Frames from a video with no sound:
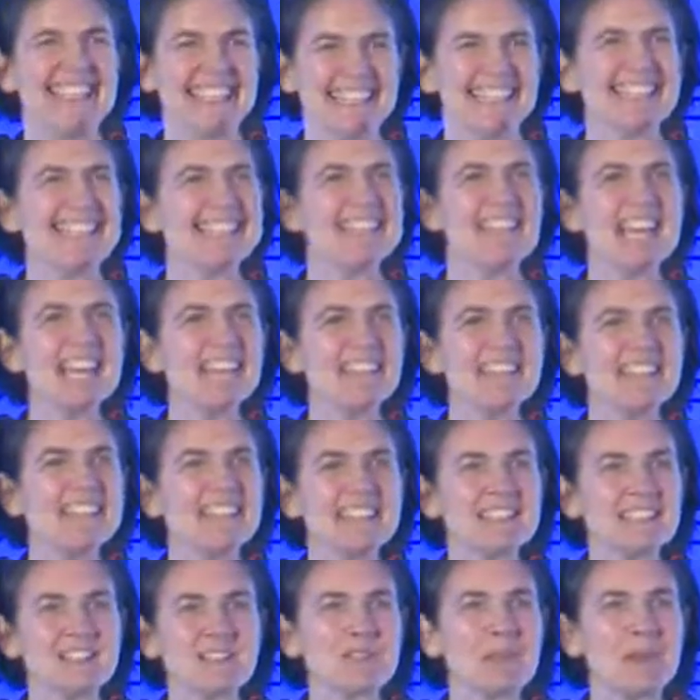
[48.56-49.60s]
Exactly,
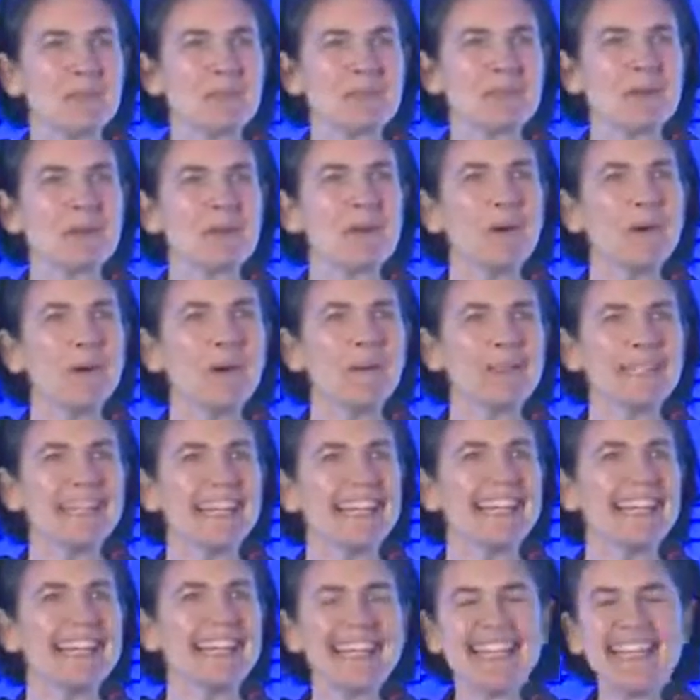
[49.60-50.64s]
it disrupts our whole
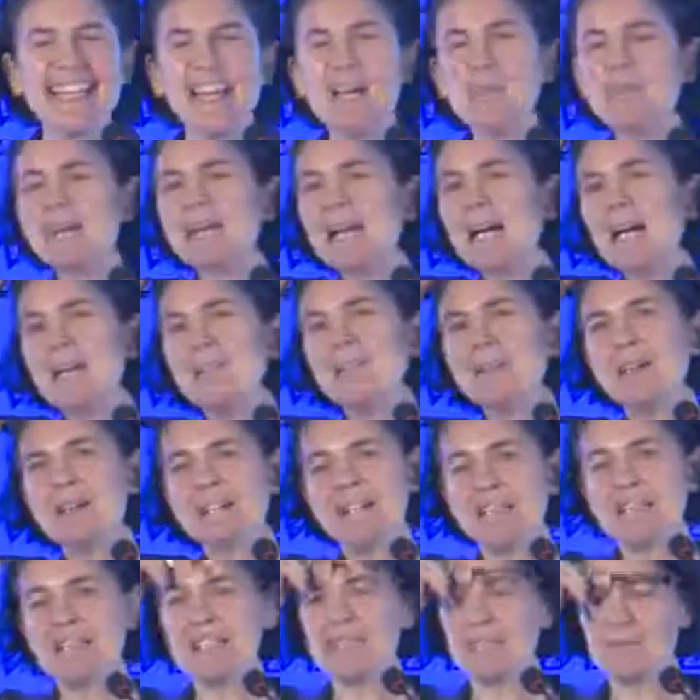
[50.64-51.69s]
day. But I'm not
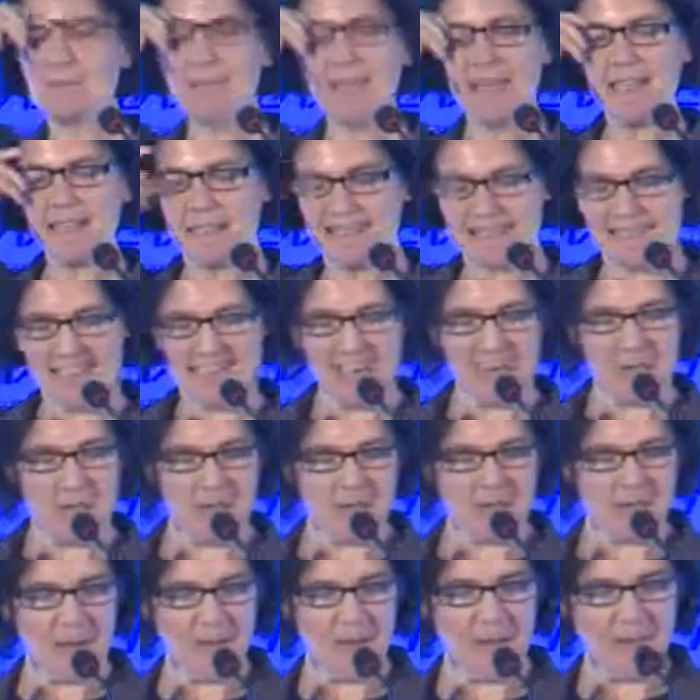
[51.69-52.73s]
going to spend
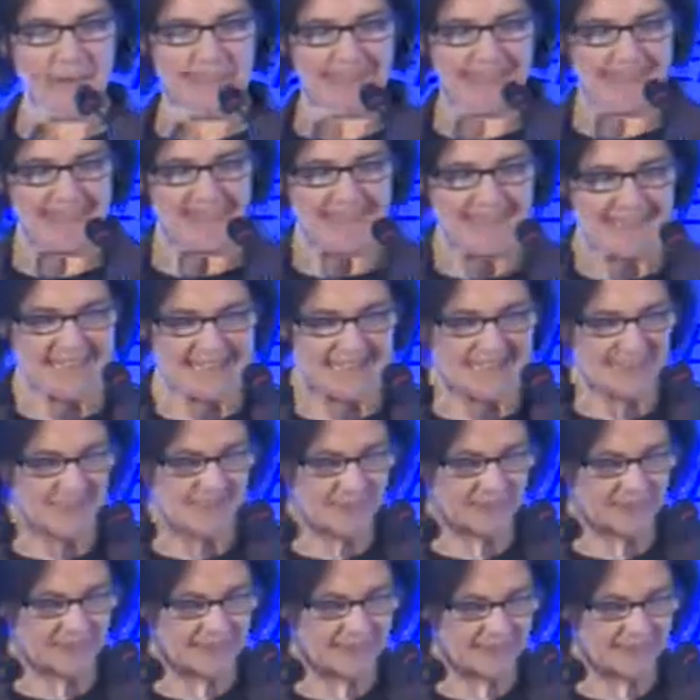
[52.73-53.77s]
time on the